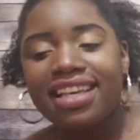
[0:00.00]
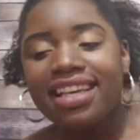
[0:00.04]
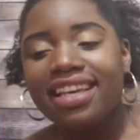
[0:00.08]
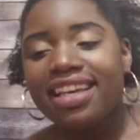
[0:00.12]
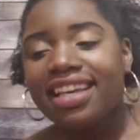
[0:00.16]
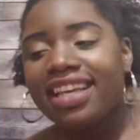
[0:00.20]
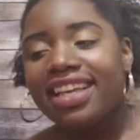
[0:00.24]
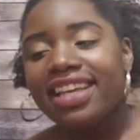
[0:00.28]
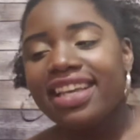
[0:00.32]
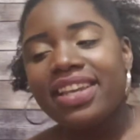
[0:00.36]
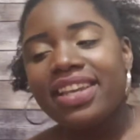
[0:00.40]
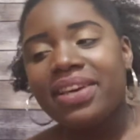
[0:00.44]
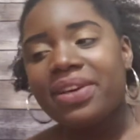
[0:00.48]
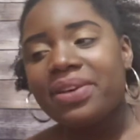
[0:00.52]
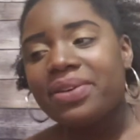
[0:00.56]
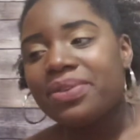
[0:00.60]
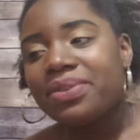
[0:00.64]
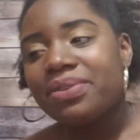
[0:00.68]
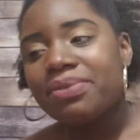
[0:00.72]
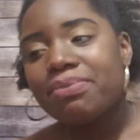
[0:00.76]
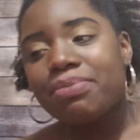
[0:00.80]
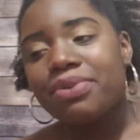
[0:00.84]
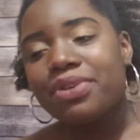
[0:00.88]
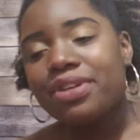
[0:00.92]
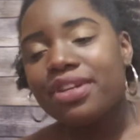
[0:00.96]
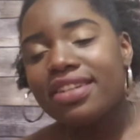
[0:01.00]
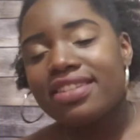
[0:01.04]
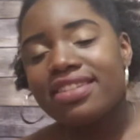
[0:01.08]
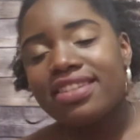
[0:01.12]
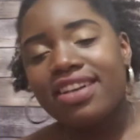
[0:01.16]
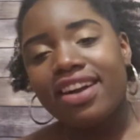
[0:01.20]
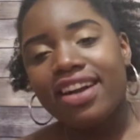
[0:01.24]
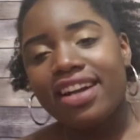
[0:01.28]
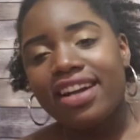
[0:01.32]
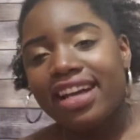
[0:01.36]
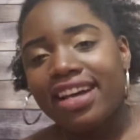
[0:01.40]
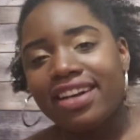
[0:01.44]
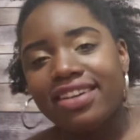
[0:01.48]
you know, pour his
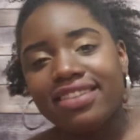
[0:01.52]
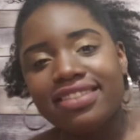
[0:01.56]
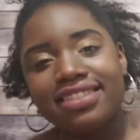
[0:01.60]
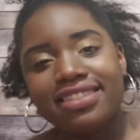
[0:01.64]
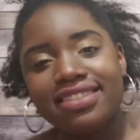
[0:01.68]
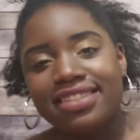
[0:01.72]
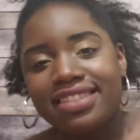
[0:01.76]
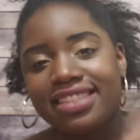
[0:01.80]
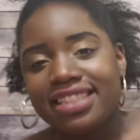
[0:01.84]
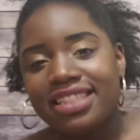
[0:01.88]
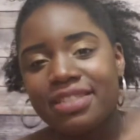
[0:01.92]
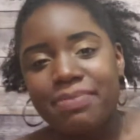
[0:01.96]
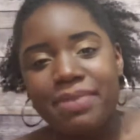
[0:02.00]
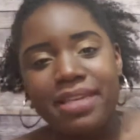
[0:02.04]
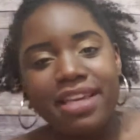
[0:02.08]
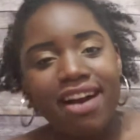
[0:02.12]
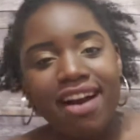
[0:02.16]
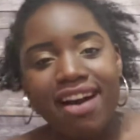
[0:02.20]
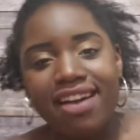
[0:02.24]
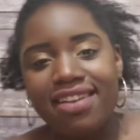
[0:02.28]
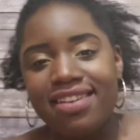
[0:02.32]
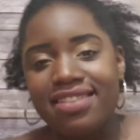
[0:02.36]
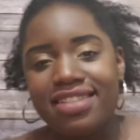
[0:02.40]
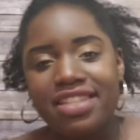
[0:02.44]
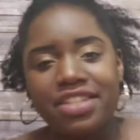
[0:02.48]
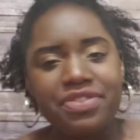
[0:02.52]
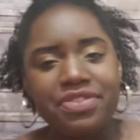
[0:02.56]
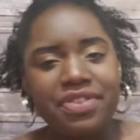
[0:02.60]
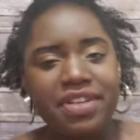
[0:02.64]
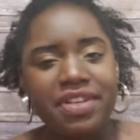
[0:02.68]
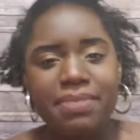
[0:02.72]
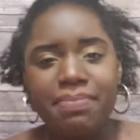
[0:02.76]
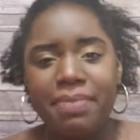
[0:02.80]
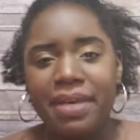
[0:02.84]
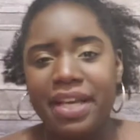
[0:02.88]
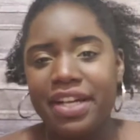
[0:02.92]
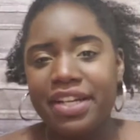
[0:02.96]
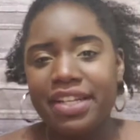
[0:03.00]
heart out and just be honest and
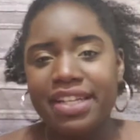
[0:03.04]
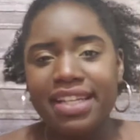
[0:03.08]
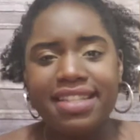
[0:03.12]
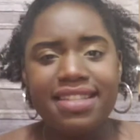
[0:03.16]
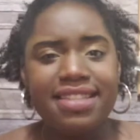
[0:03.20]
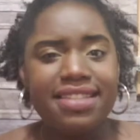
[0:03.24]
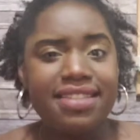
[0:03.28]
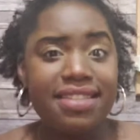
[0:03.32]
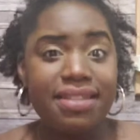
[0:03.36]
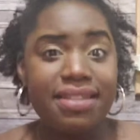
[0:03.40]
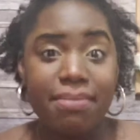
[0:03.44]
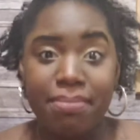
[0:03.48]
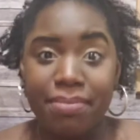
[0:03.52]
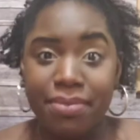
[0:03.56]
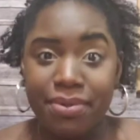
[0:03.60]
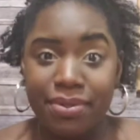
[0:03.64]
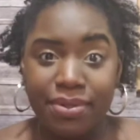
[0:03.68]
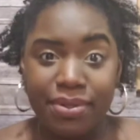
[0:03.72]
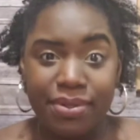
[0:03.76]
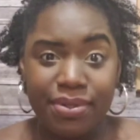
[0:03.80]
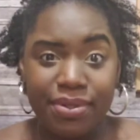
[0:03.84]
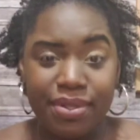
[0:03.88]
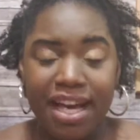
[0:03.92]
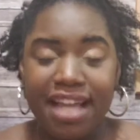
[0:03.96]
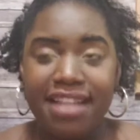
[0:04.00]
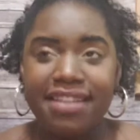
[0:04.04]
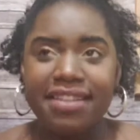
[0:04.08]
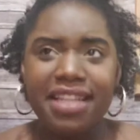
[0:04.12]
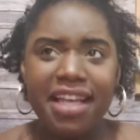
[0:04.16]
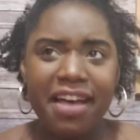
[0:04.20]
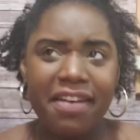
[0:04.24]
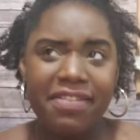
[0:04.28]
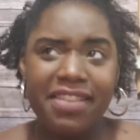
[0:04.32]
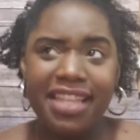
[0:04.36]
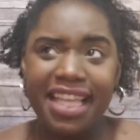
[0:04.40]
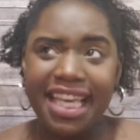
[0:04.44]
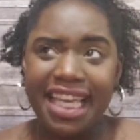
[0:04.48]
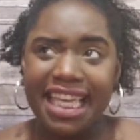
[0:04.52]
transparent and simple, I
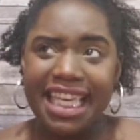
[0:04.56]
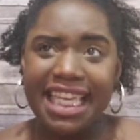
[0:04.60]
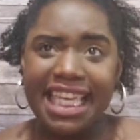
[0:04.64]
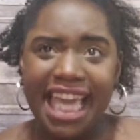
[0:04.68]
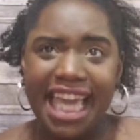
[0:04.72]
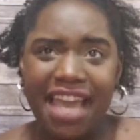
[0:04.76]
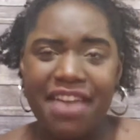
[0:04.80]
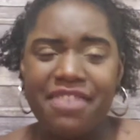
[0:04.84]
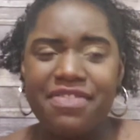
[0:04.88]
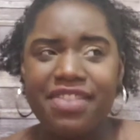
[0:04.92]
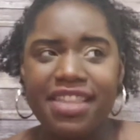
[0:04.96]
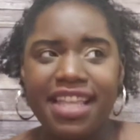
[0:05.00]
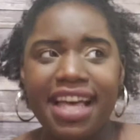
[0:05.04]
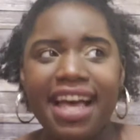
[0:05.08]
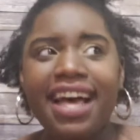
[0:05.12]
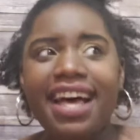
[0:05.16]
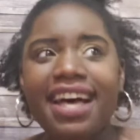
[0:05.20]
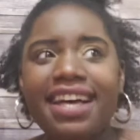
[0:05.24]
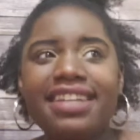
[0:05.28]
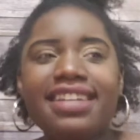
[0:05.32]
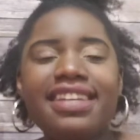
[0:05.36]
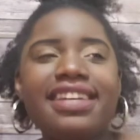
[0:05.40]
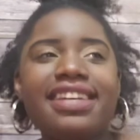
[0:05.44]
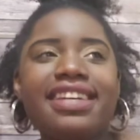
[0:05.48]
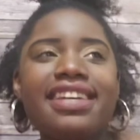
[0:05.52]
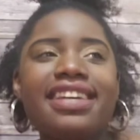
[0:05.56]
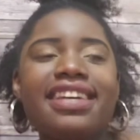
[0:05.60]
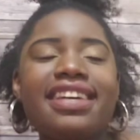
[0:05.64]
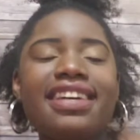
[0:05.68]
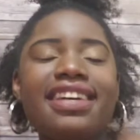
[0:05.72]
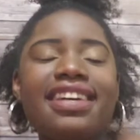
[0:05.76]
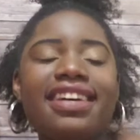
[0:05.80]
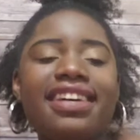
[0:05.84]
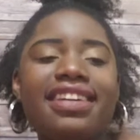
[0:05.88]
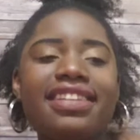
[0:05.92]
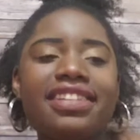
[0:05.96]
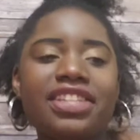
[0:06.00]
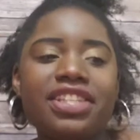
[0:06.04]
love that he gave that
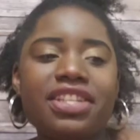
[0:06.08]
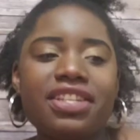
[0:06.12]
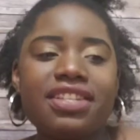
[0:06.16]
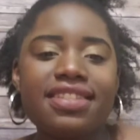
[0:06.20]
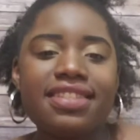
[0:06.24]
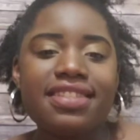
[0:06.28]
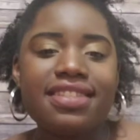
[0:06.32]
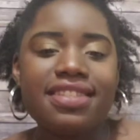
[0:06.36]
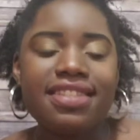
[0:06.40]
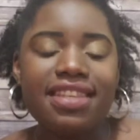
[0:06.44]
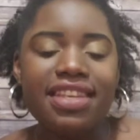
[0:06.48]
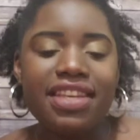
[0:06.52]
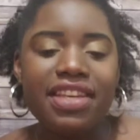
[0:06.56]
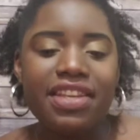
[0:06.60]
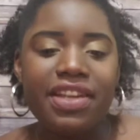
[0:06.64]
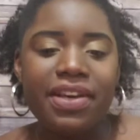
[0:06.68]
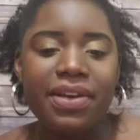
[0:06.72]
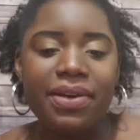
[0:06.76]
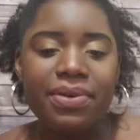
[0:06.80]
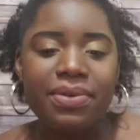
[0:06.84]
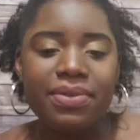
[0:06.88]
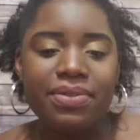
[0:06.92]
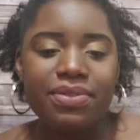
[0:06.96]
just, you know,